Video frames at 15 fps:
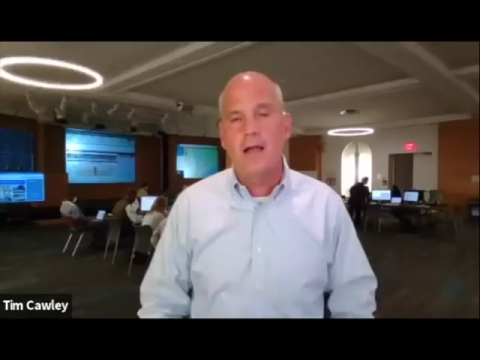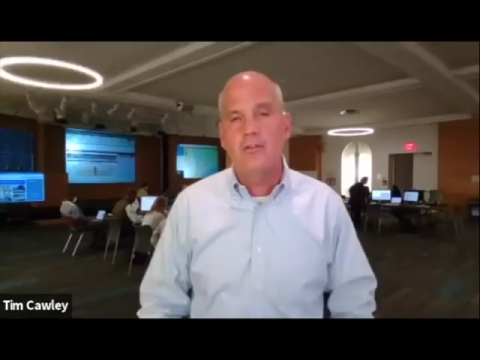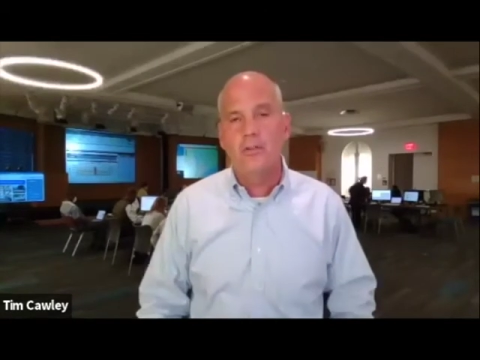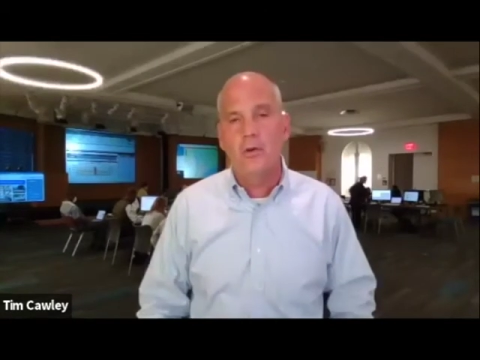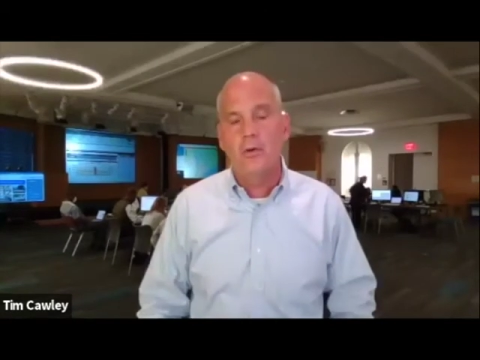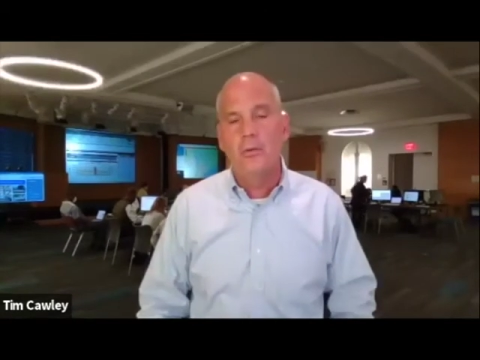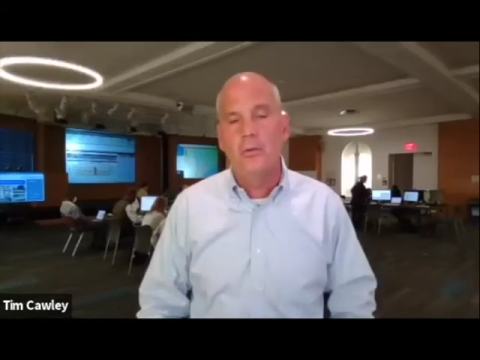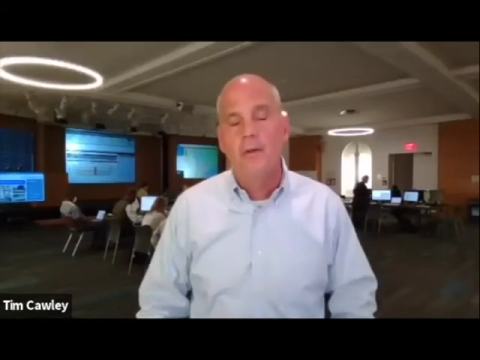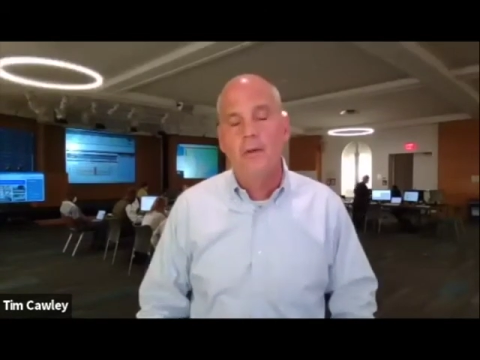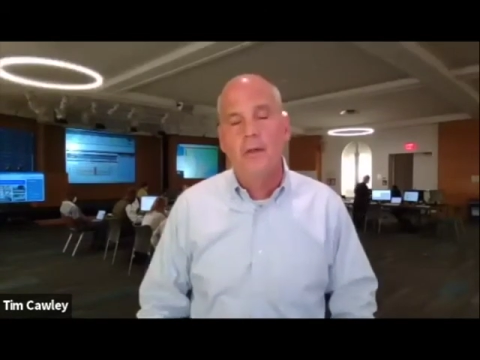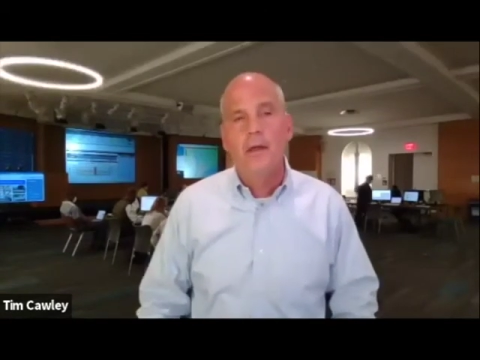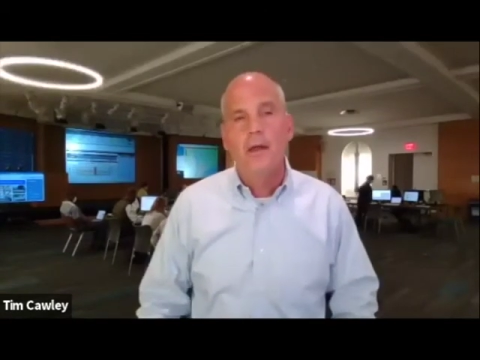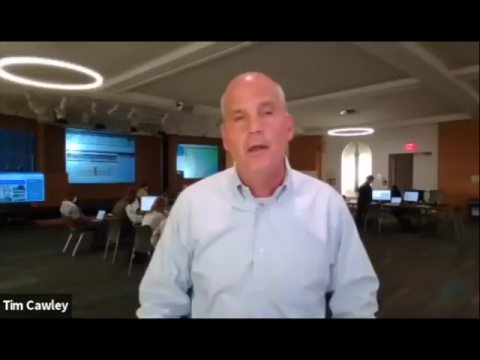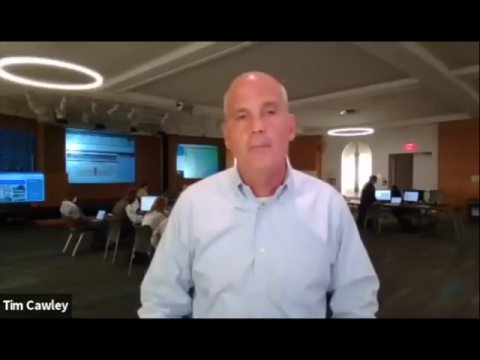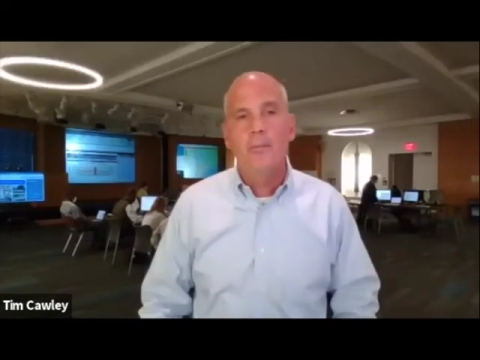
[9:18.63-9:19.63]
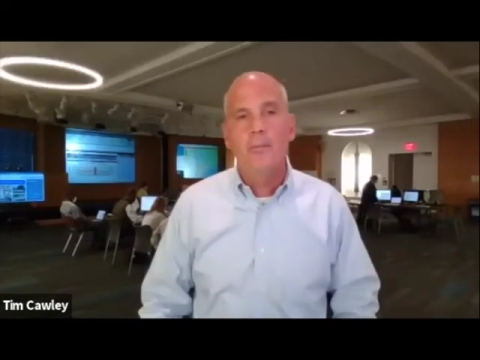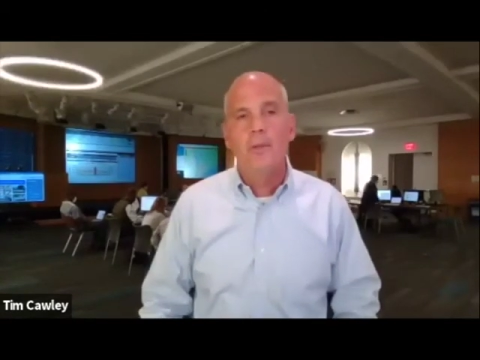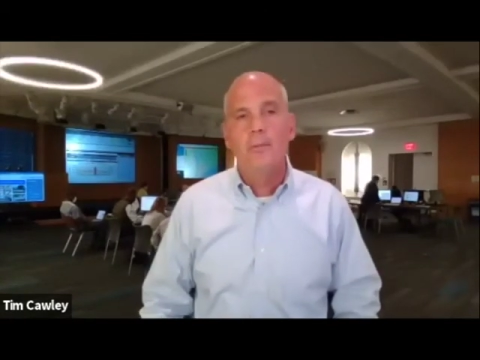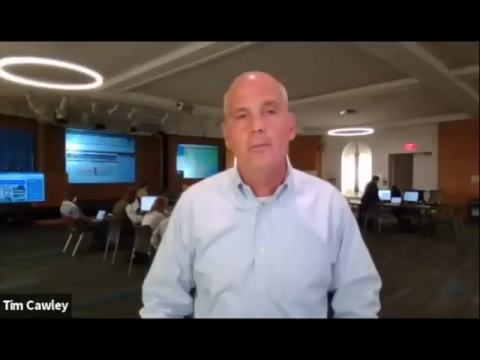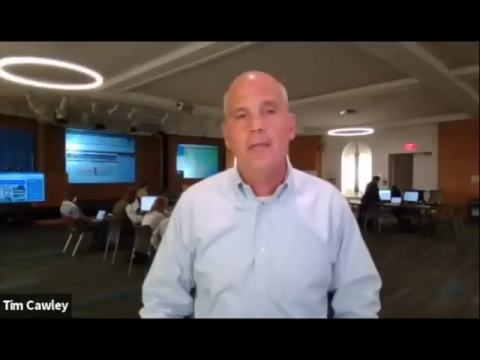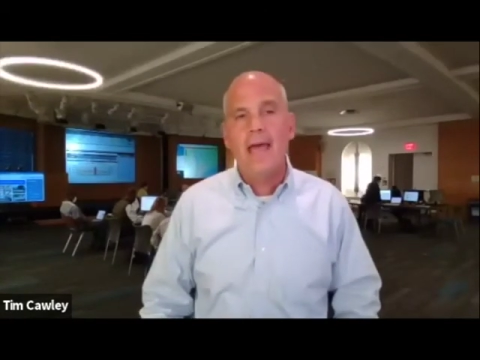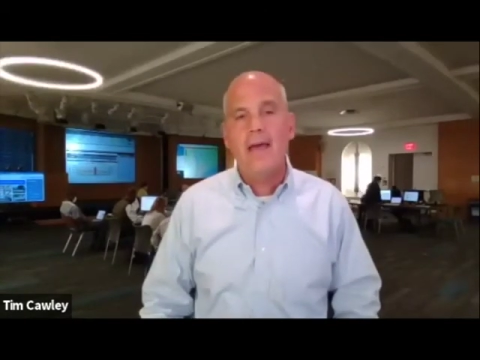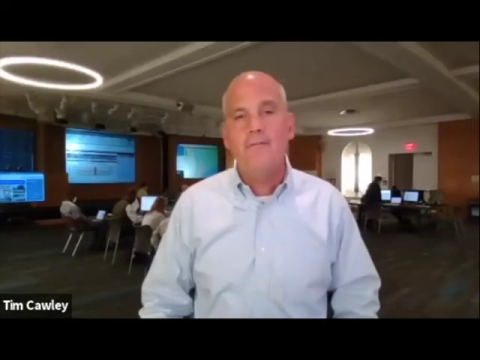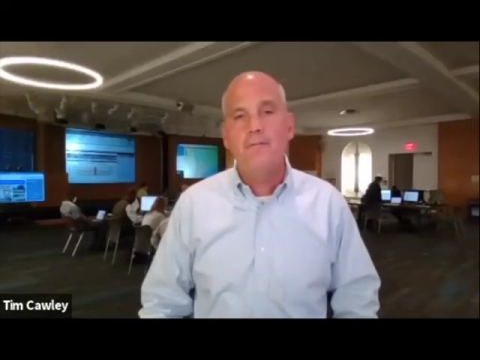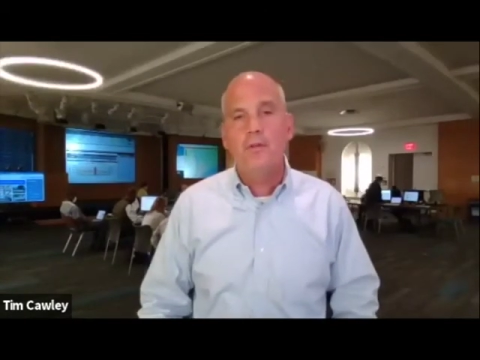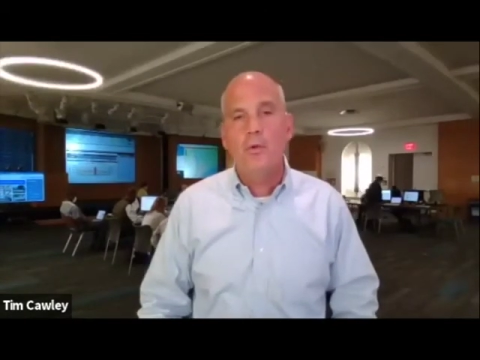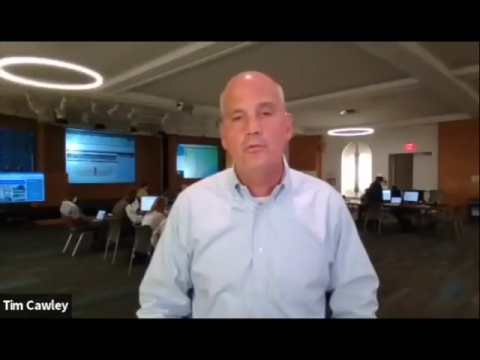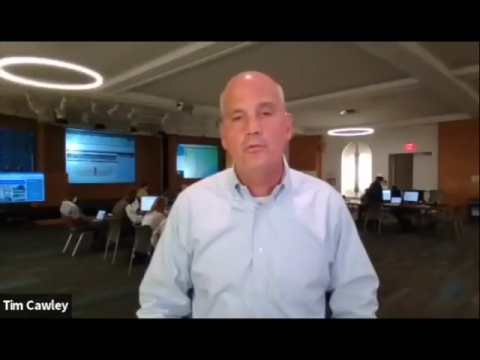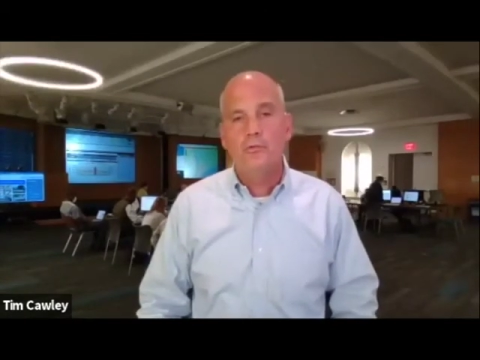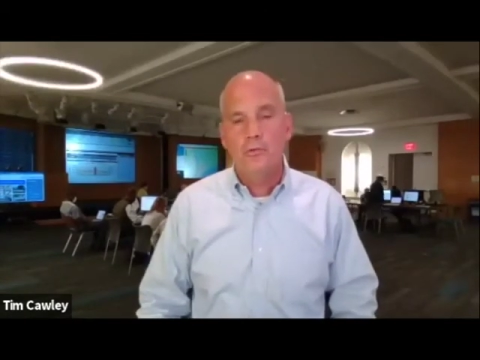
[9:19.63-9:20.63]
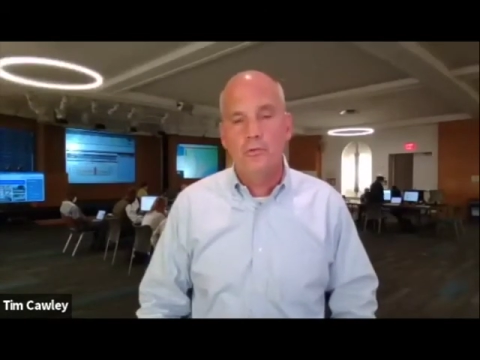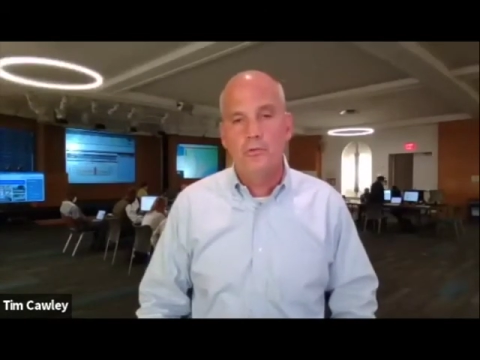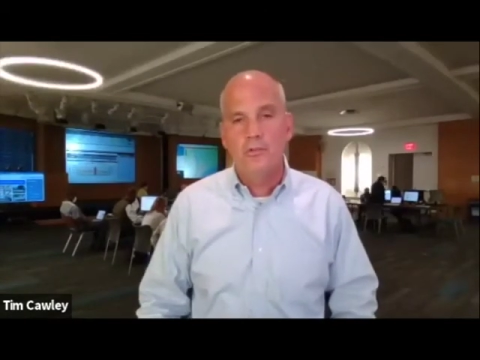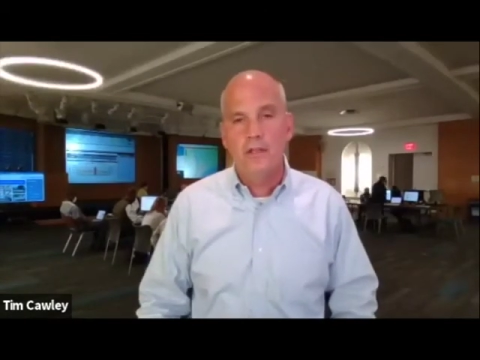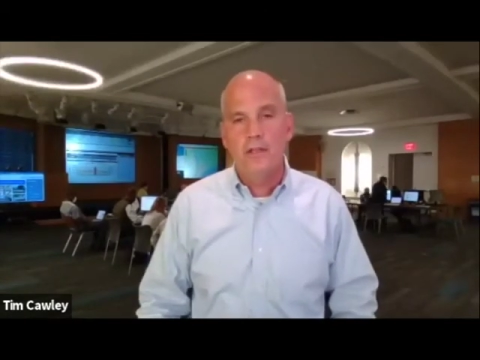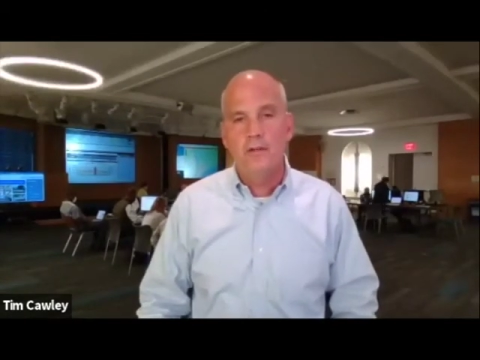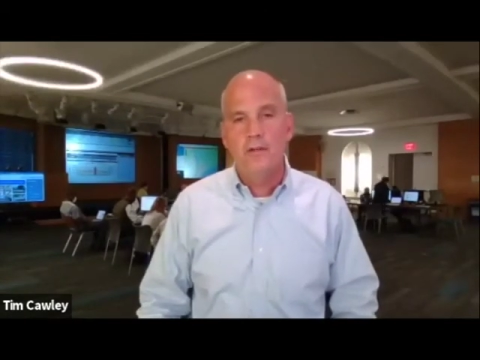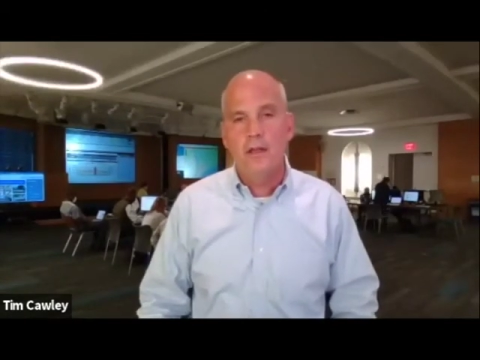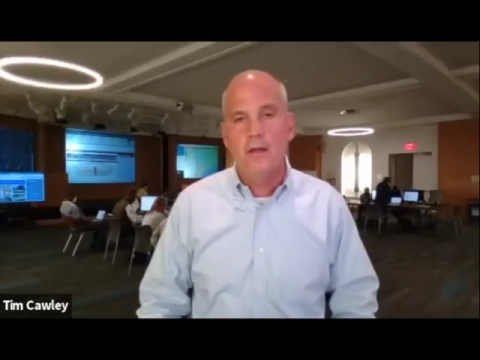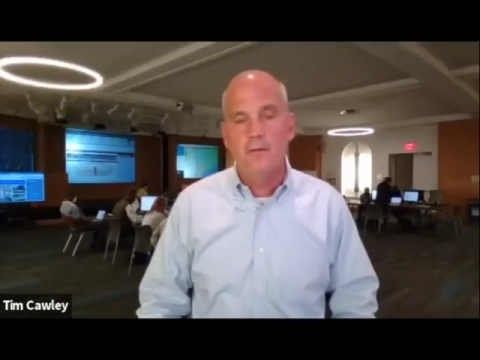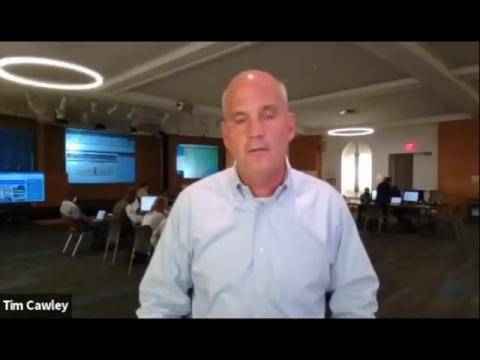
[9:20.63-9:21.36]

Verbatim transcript: So we have flown crews in